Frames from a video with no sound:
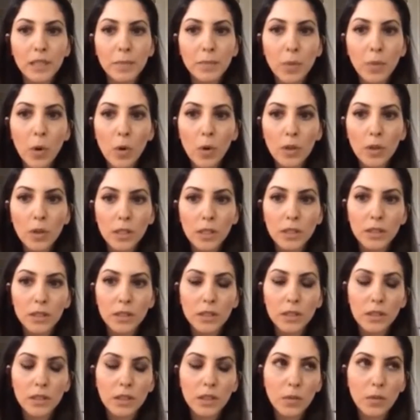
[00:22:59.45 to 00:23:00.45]
important,
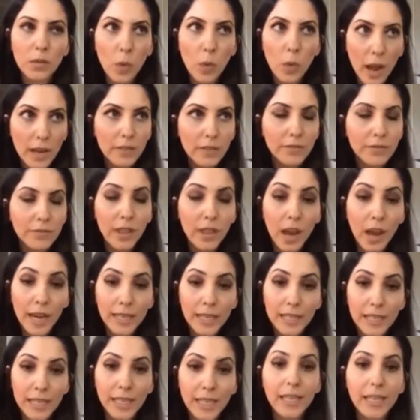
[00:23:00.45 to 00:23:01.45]
one, for the
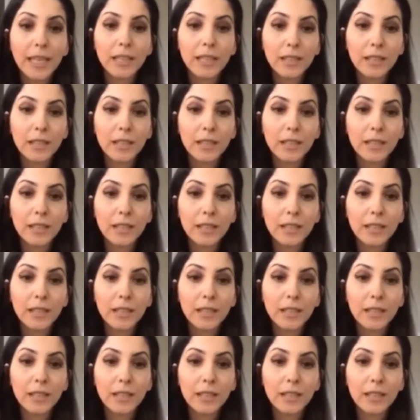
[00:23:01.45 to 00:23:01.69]
idea of